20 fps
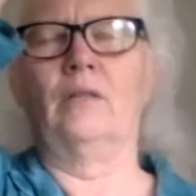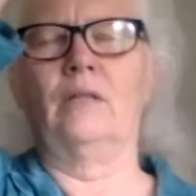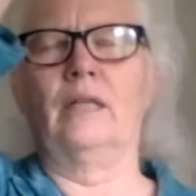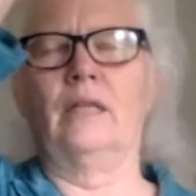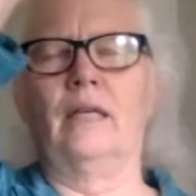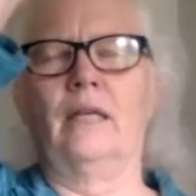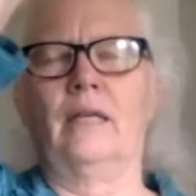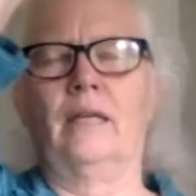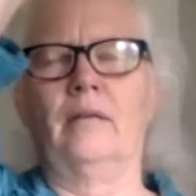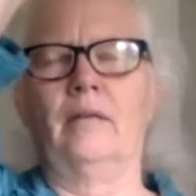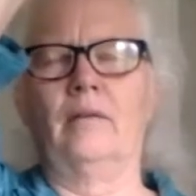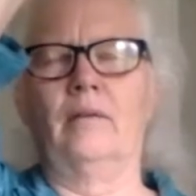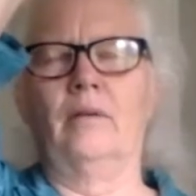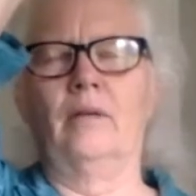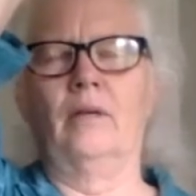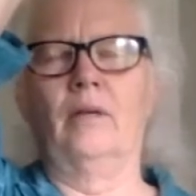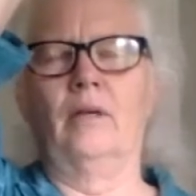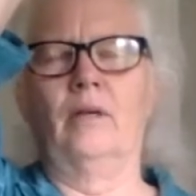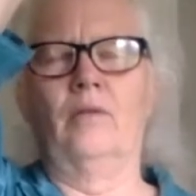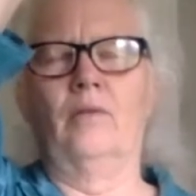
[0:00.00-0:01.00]
in.
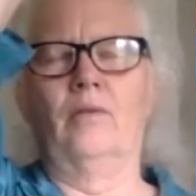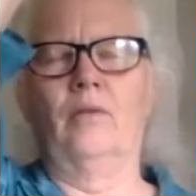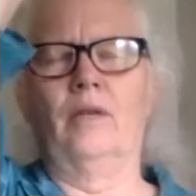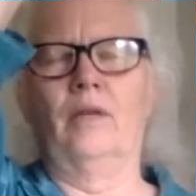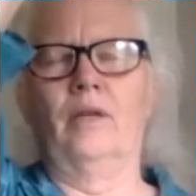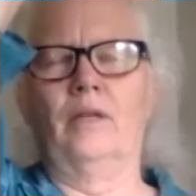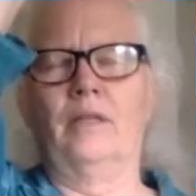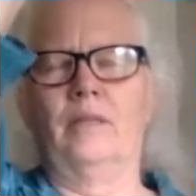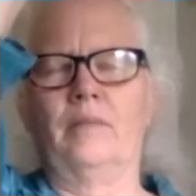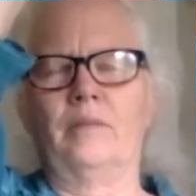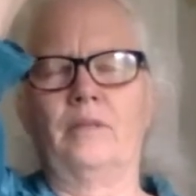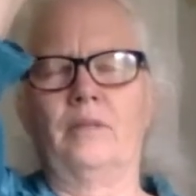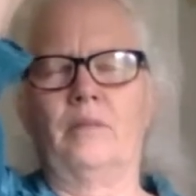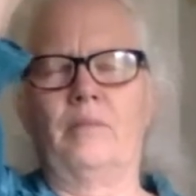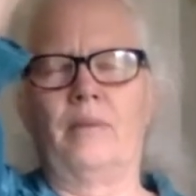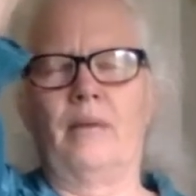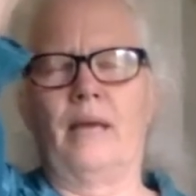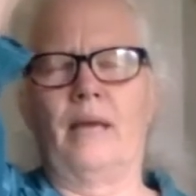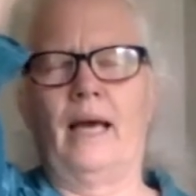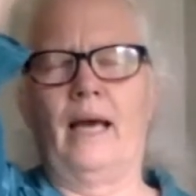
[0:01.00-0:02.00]
Fingertips are
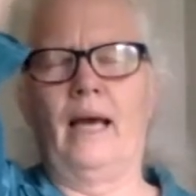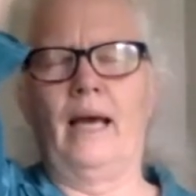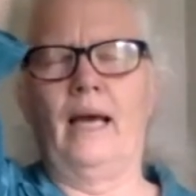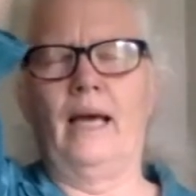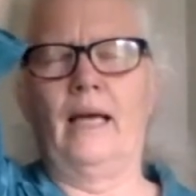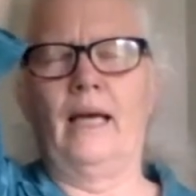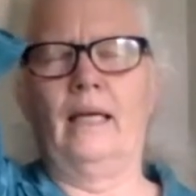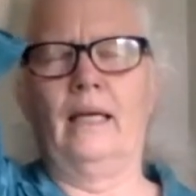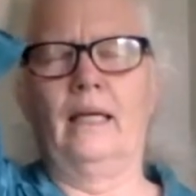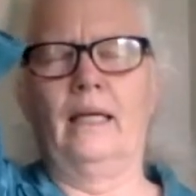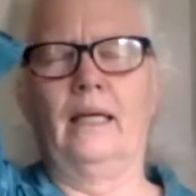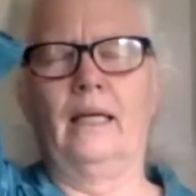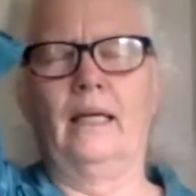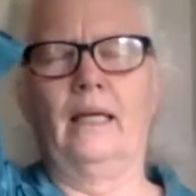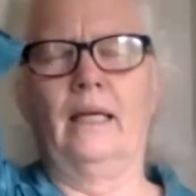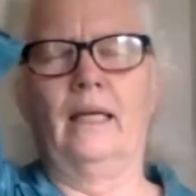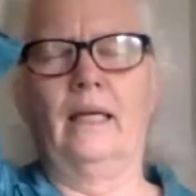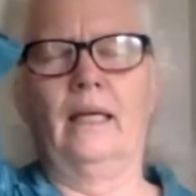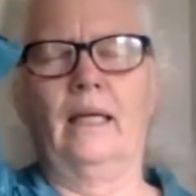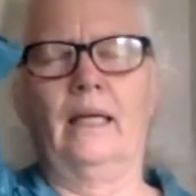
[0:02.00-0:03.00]
back,
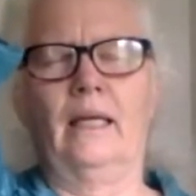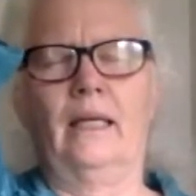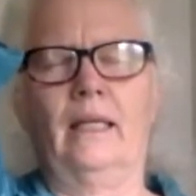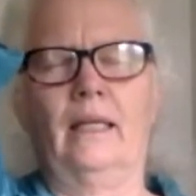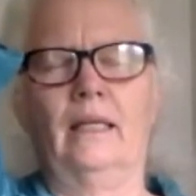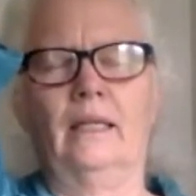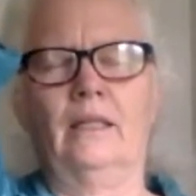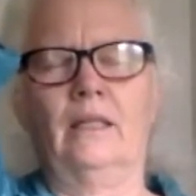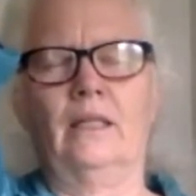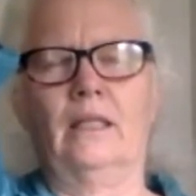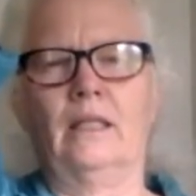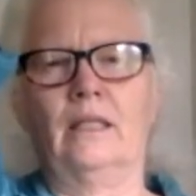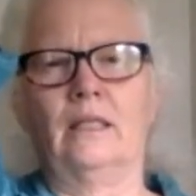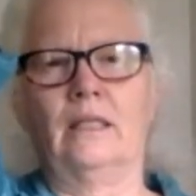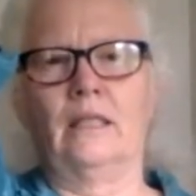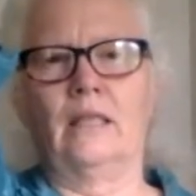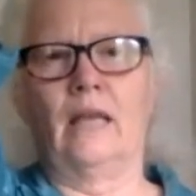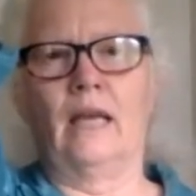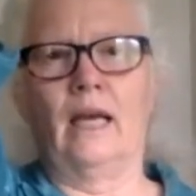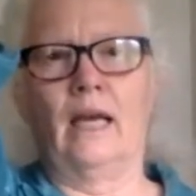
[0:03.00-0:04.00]
and then to the
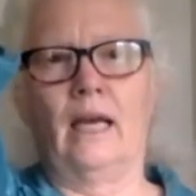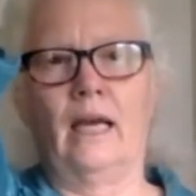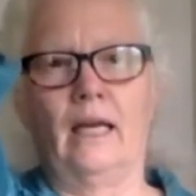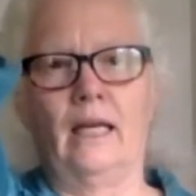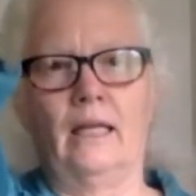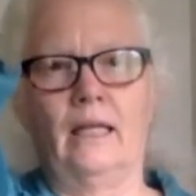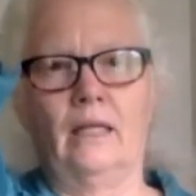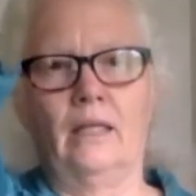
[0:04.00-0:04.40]
side.